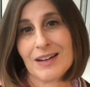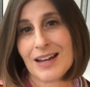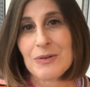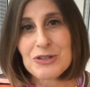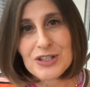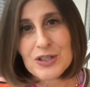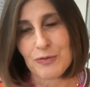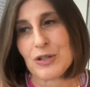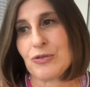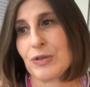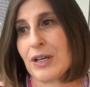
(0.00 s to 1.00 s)
And I was just
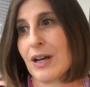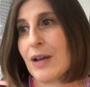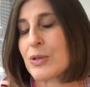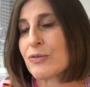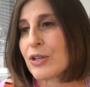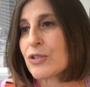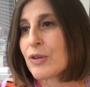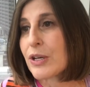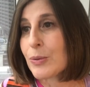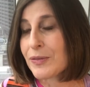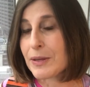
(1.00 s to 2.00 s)
frustrated. I was
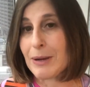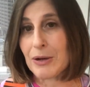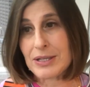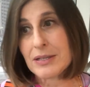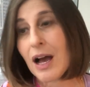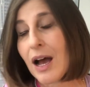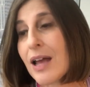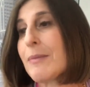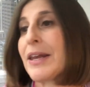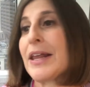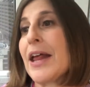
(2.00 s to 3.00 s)
frustrated with the amount of
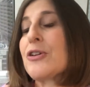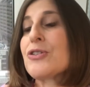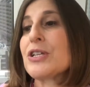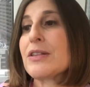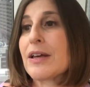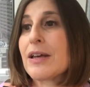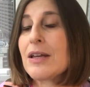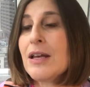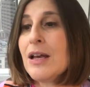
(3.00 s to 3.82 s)
time and energy that